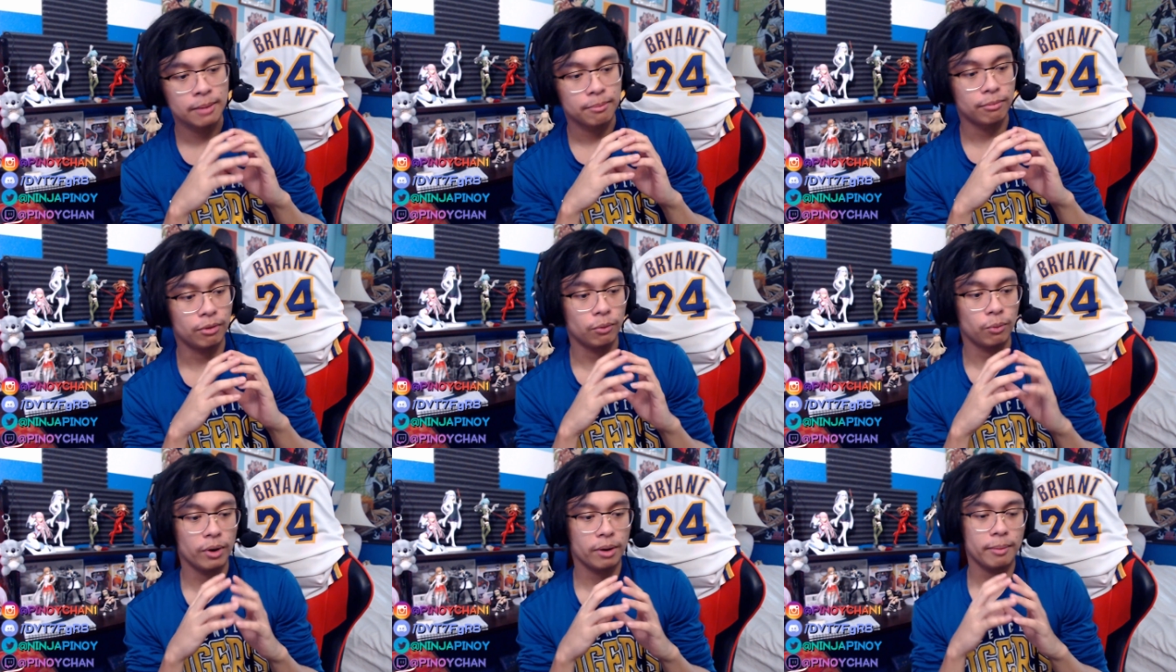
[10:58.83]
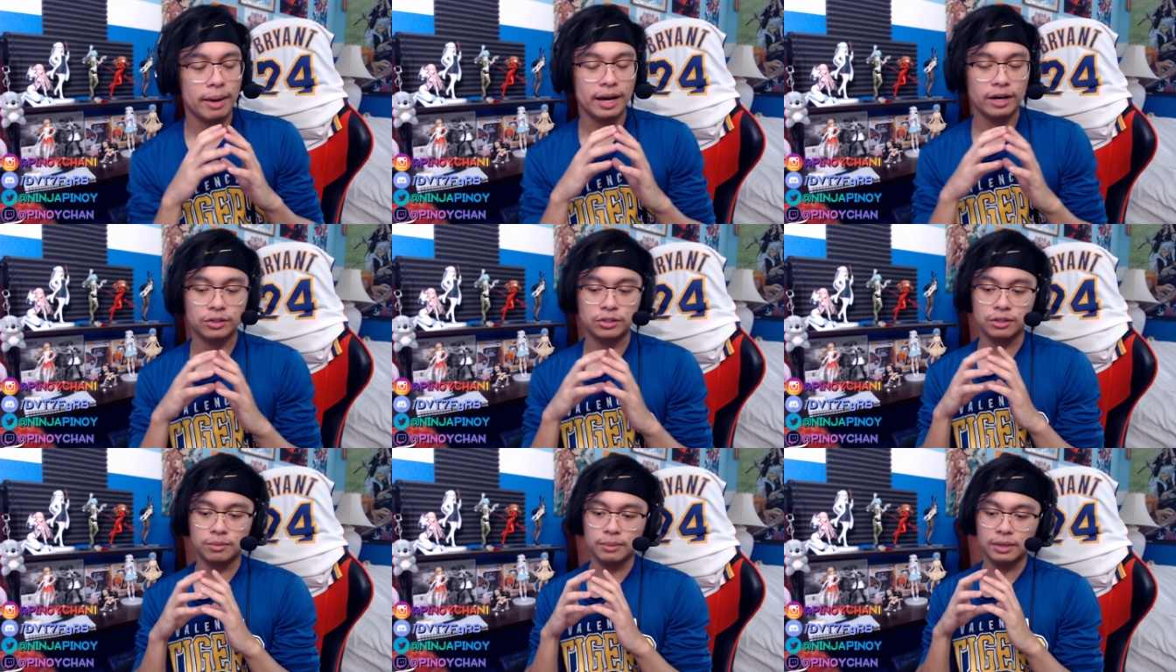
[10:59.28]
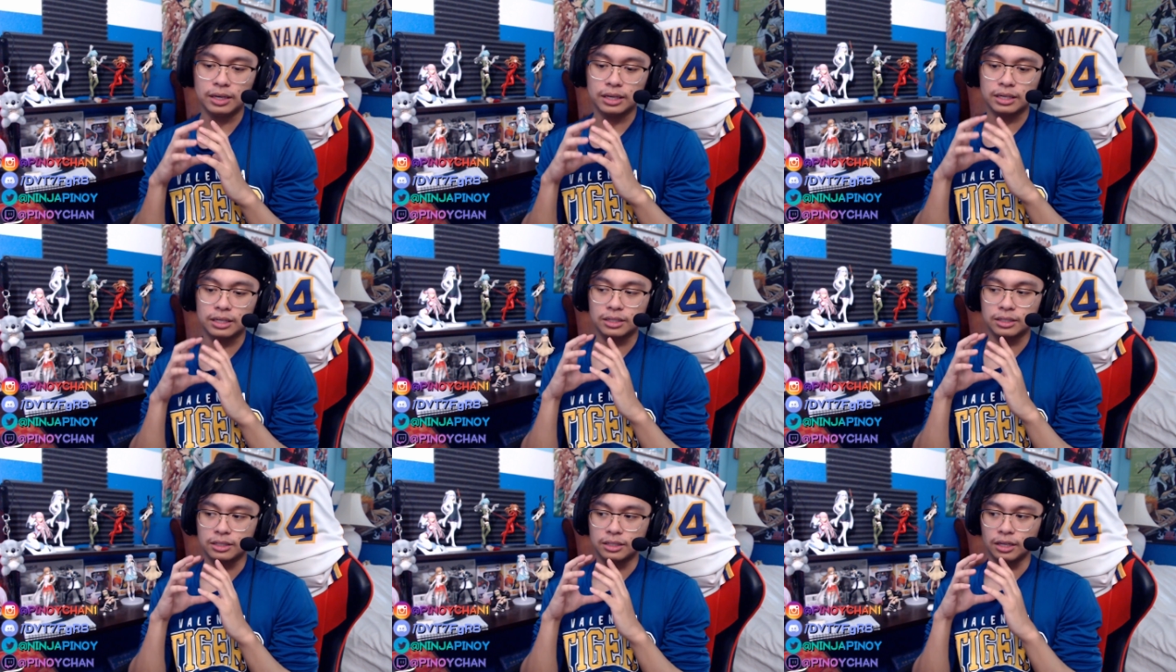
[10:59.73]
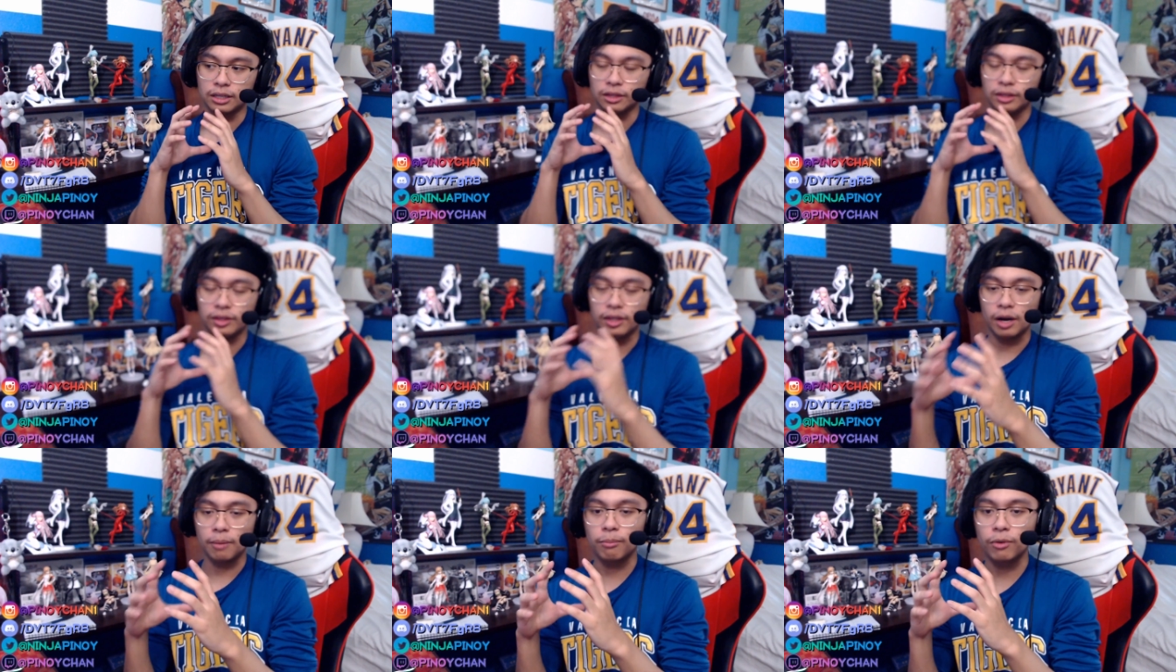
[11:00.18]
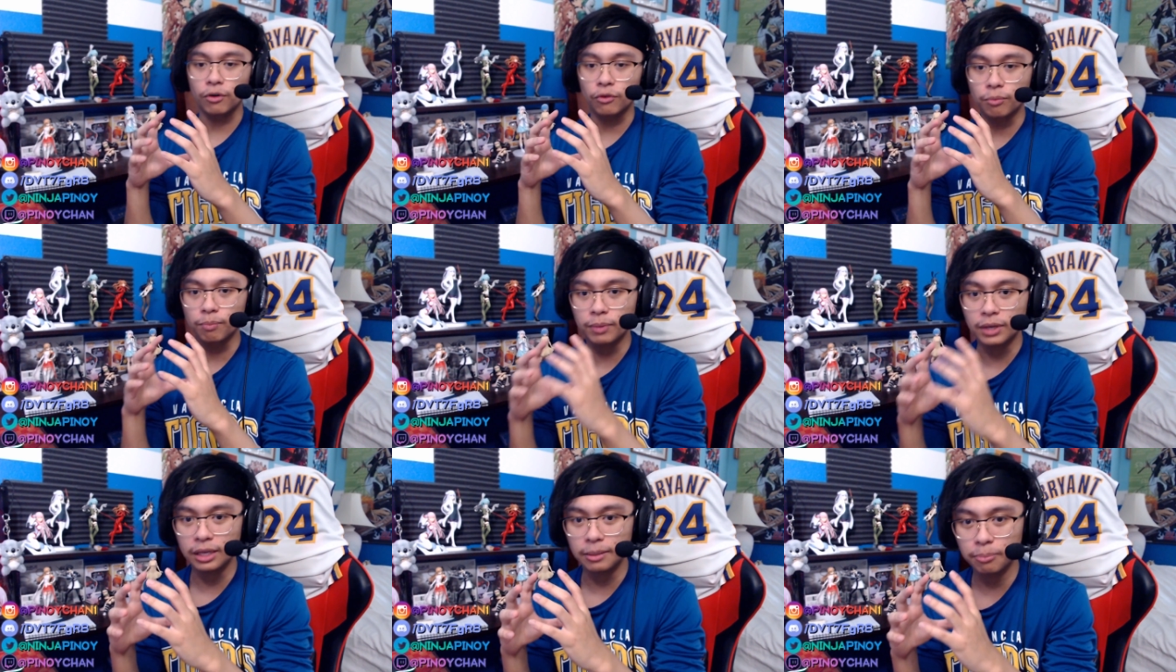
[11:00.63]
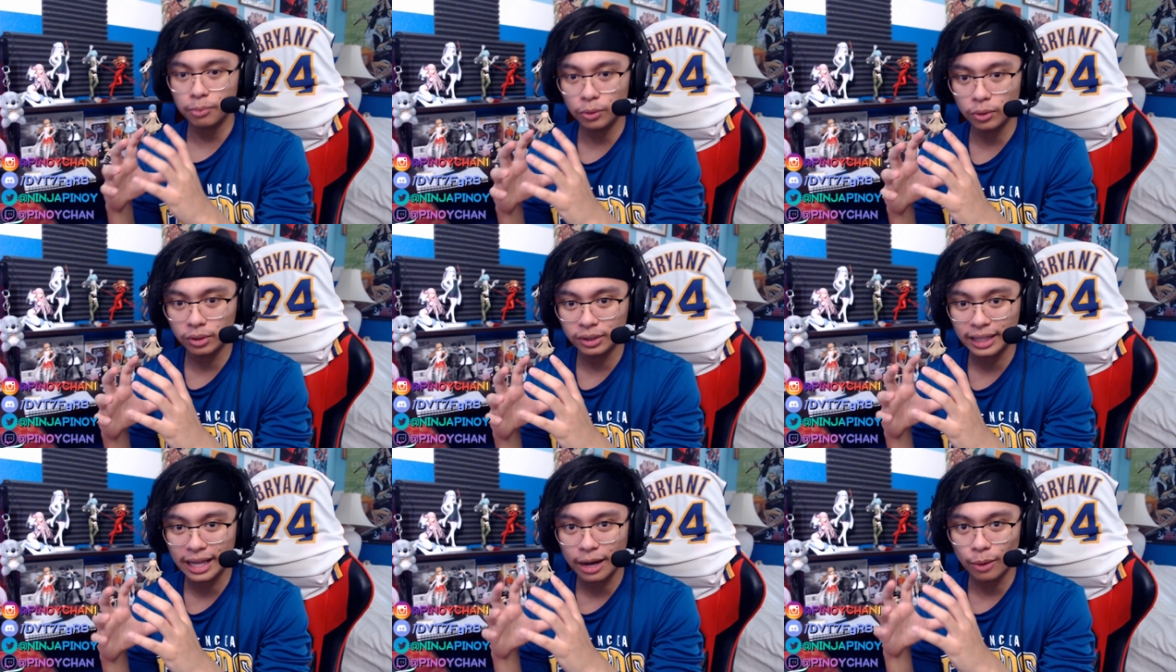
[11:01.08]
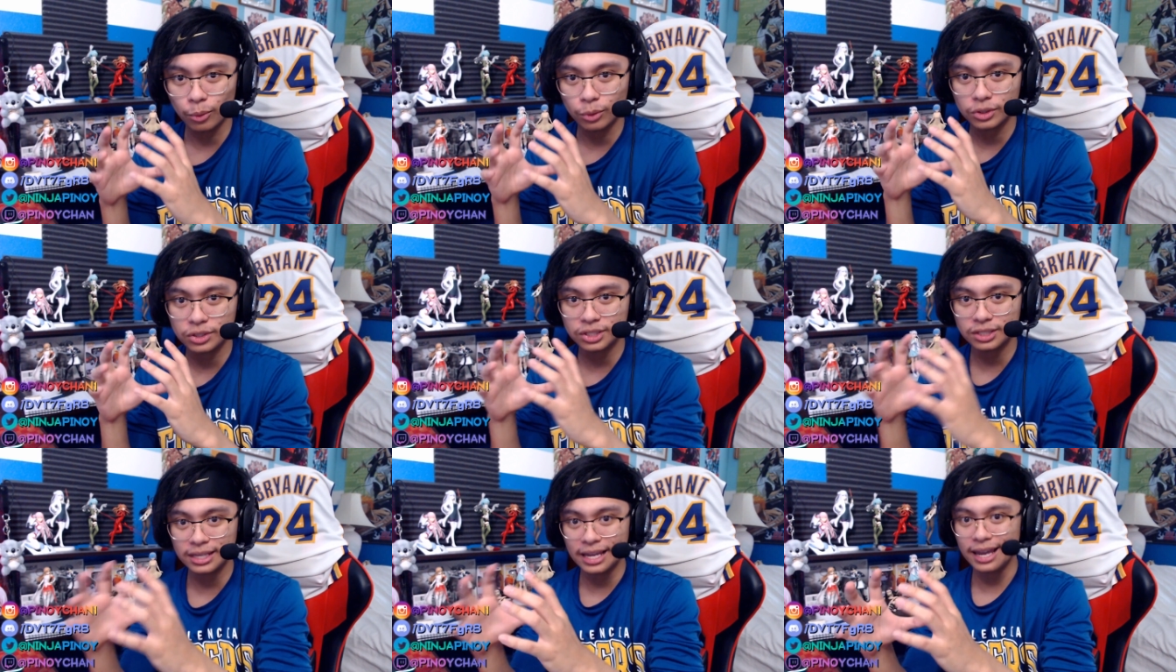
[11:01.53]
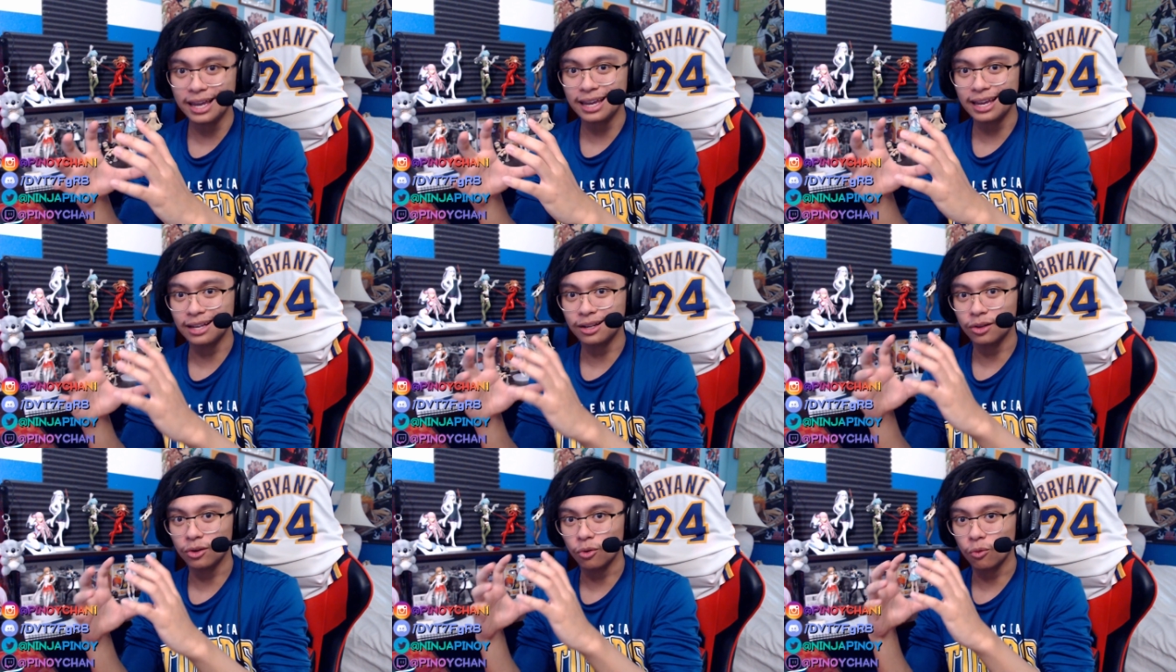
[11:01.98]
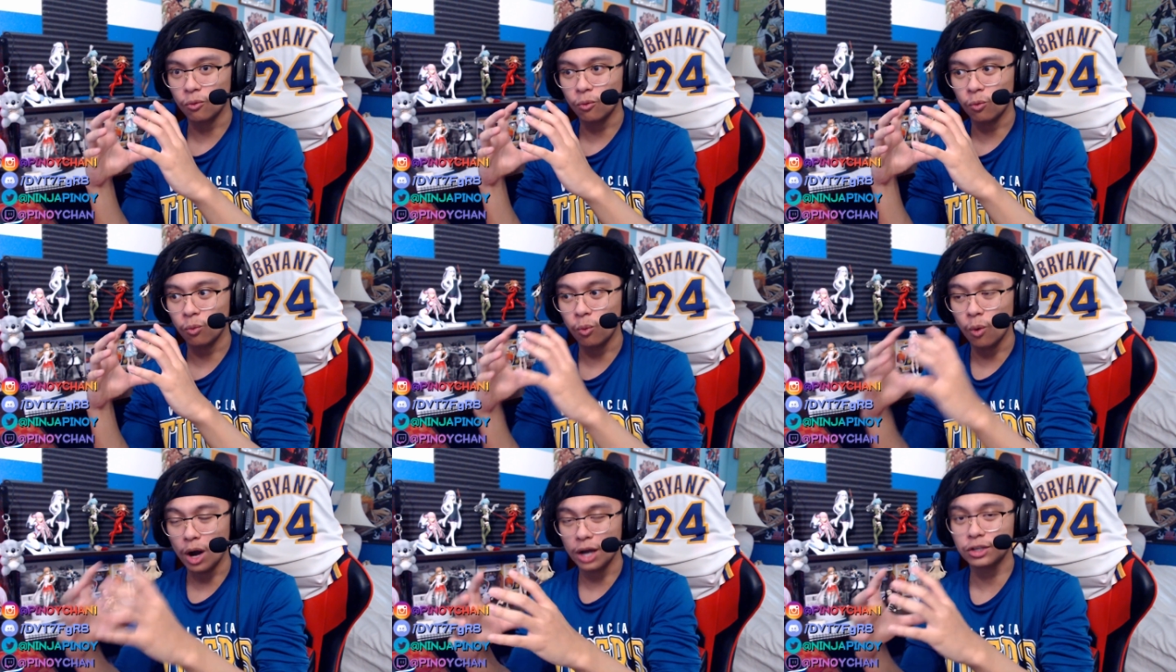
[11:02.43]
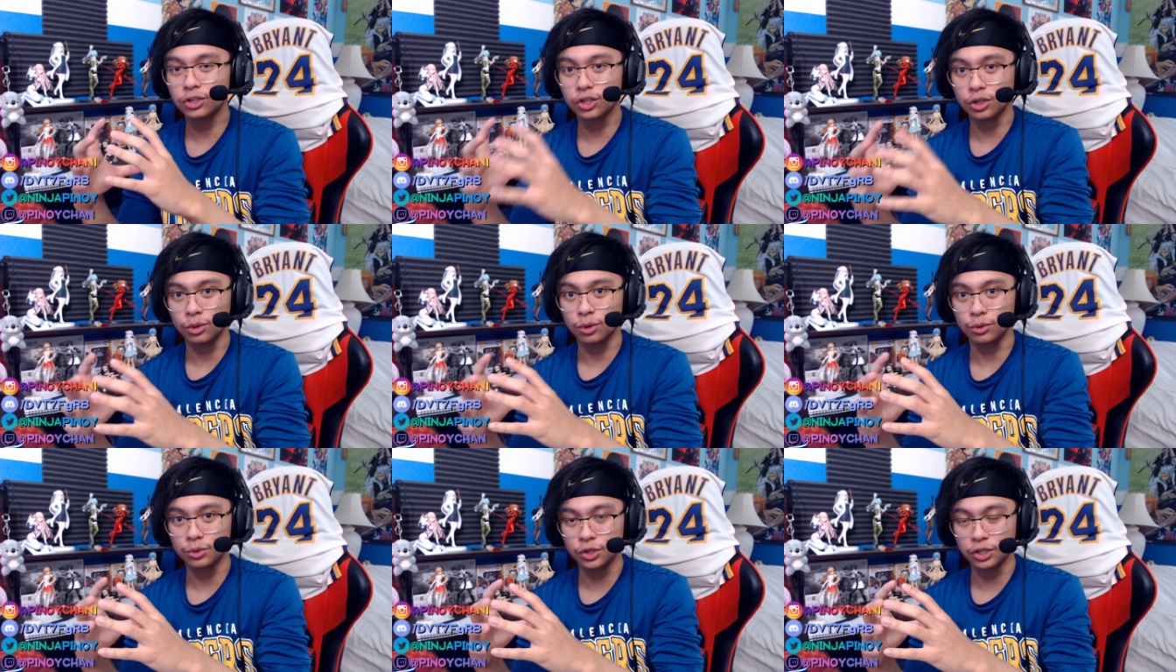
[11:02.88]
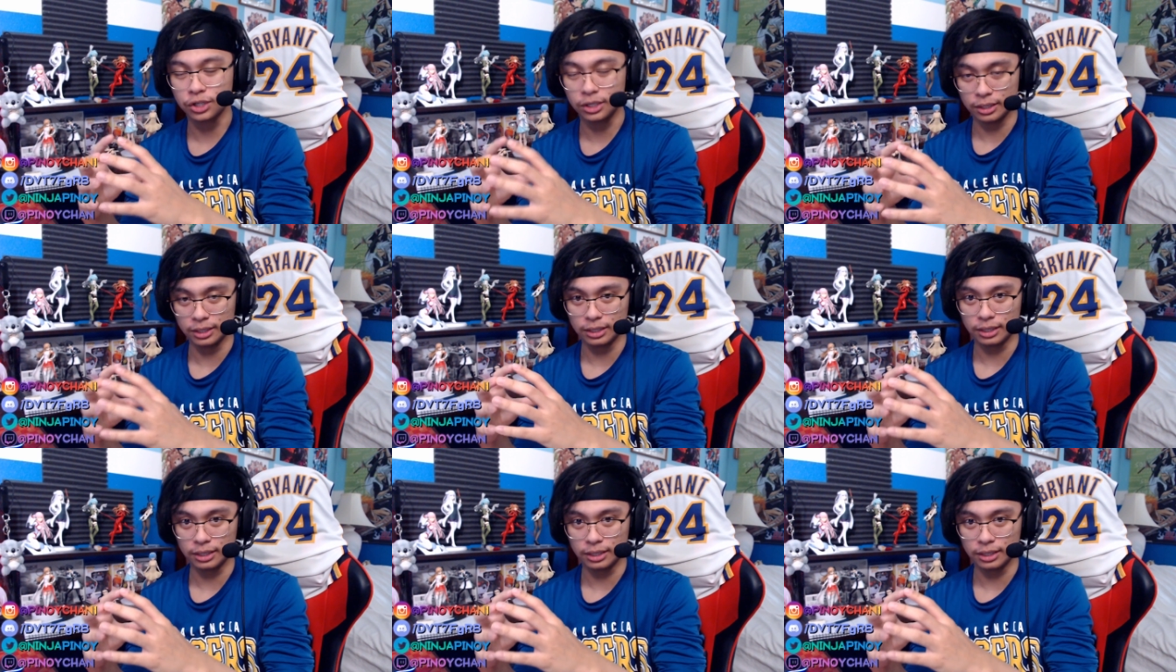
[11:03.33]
But what matters to me is the number of people that will stay and watch your shit.